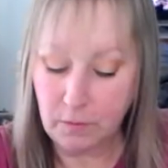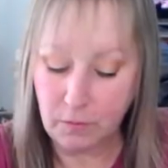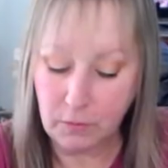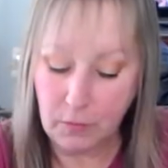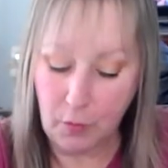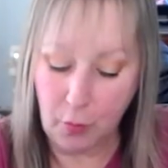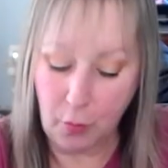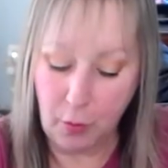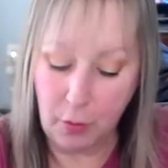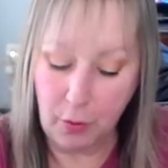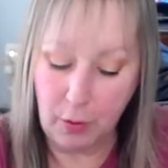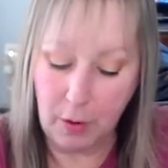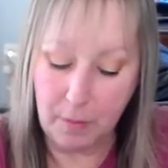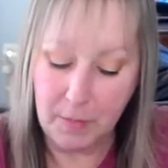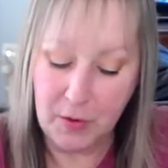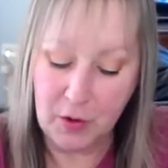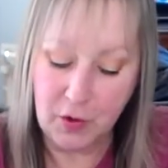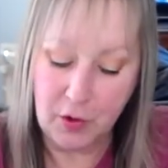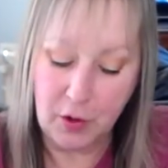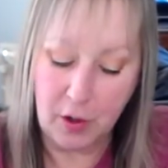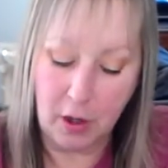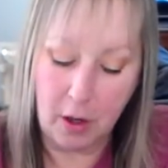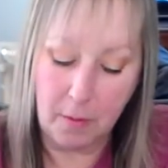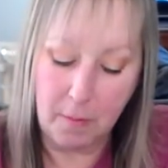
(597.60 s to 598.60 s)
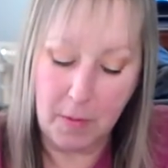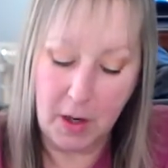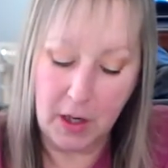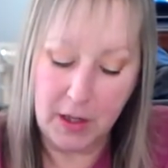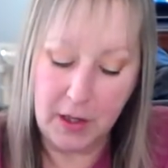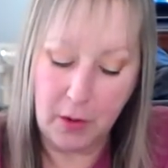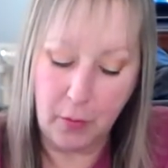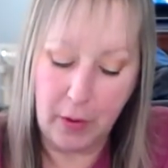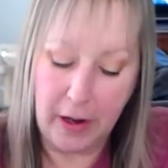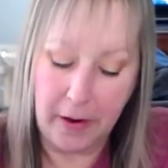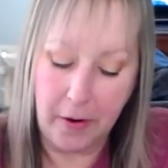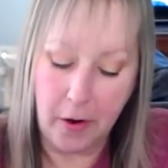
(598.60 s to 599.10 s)
Wonder where Mr. Armani
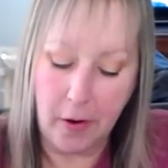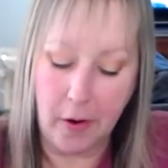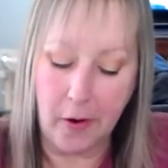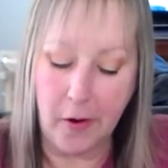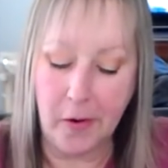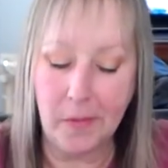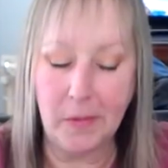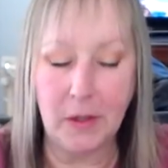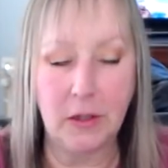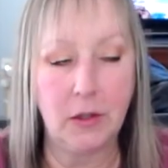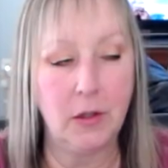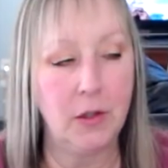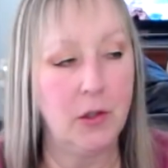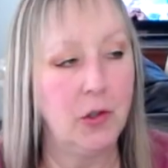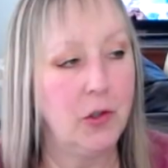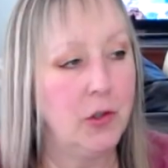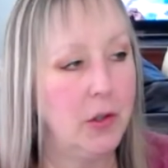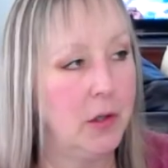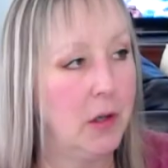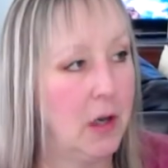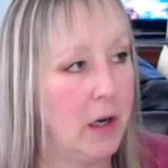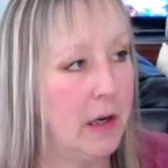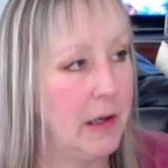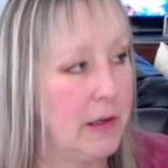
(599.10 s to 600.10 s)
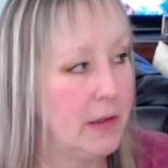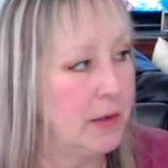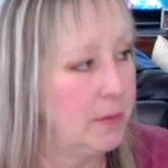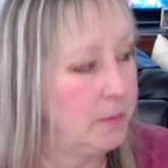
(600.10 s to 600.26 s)
went. Oh my goodness, you guys.